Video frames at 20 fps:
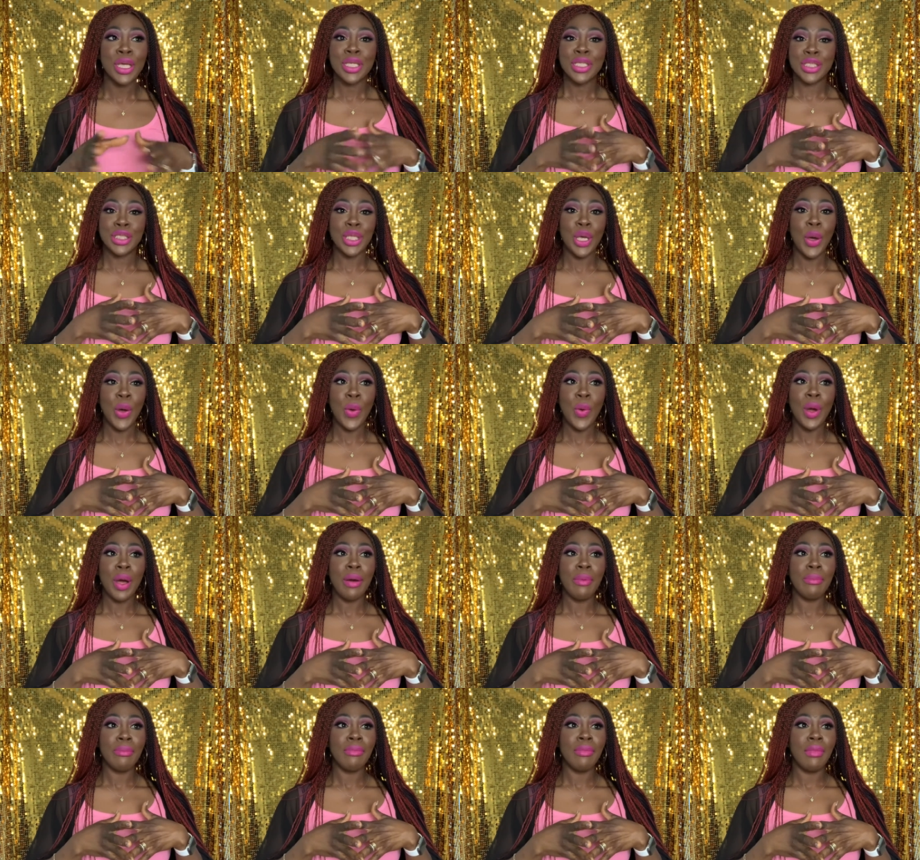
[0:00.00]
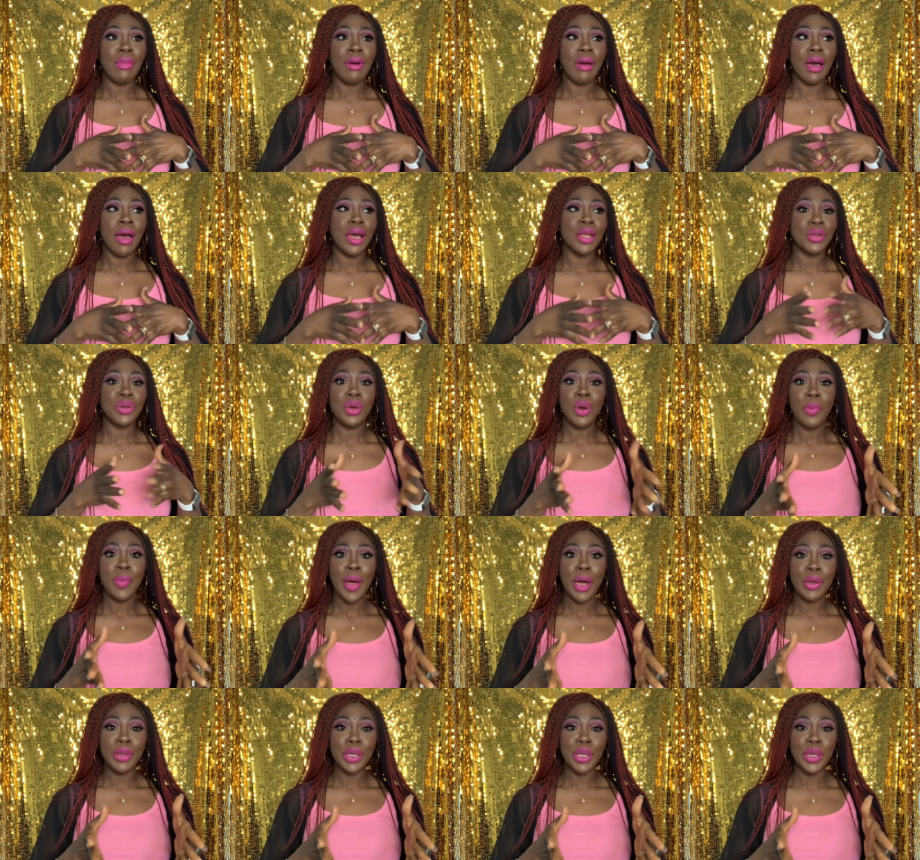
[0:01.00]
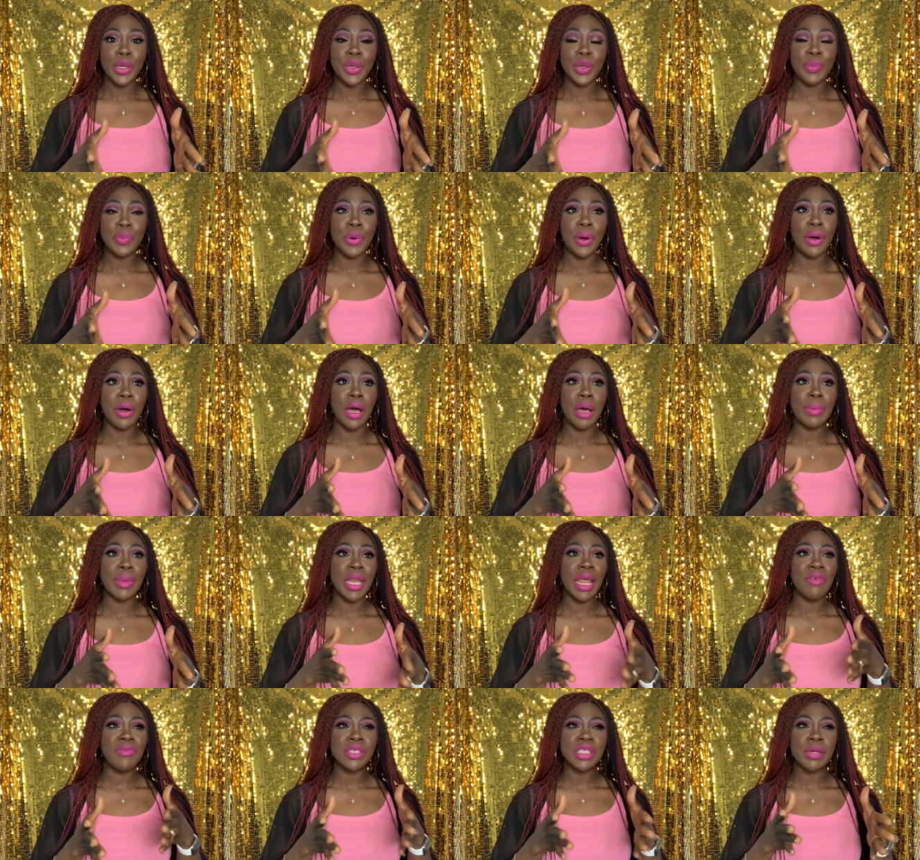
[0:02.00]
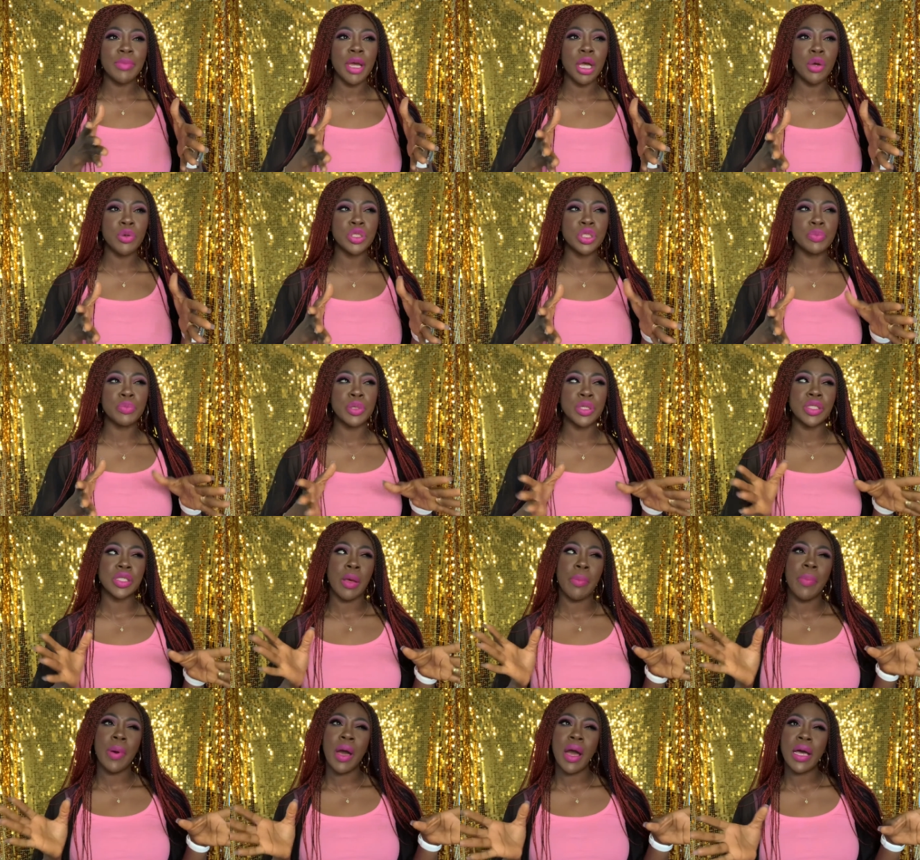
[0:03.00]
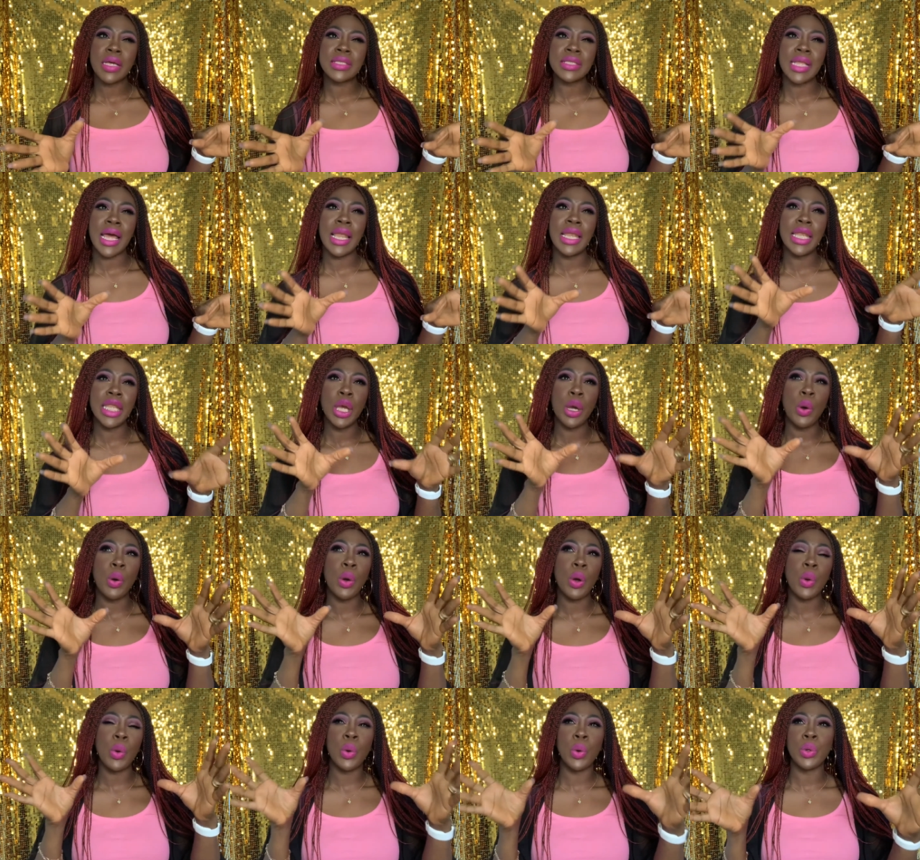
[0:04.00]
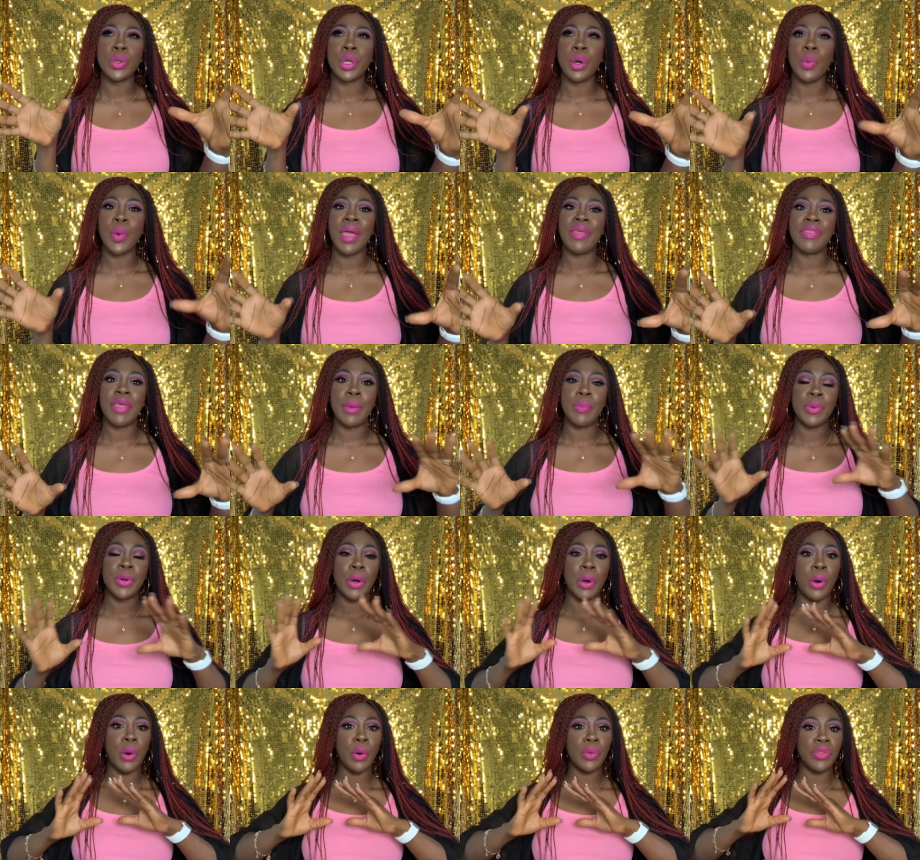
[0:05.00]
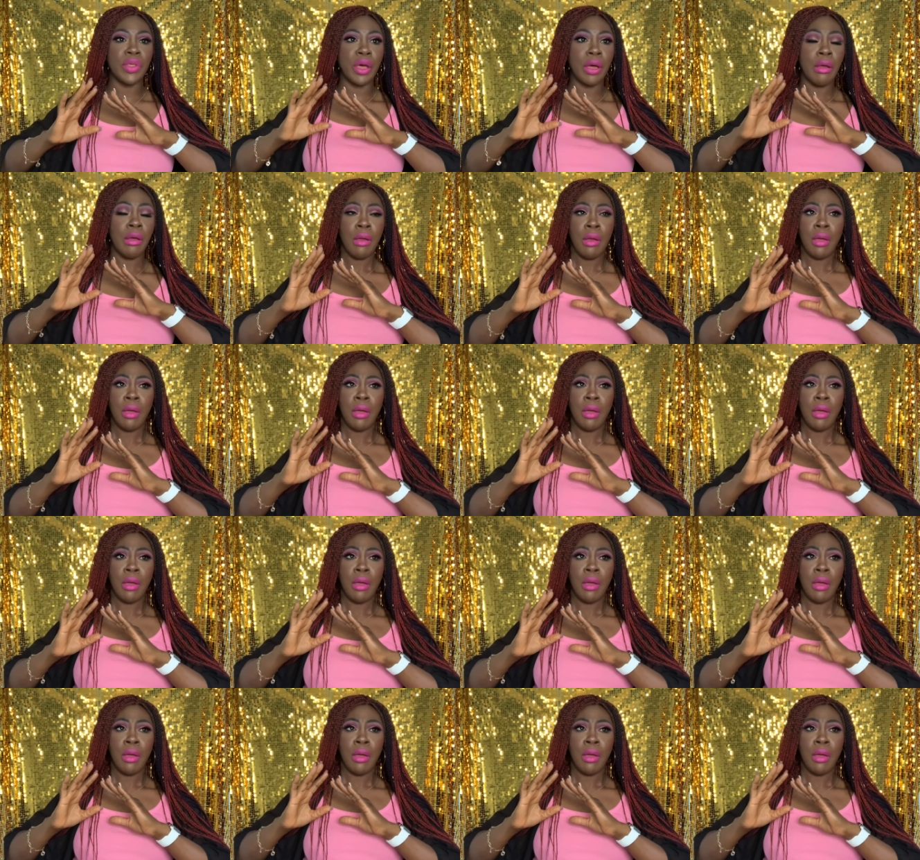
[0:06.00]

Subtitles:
So I don't know about you, but I mean, every time I go to Boots, I pass that little corner where they put all the,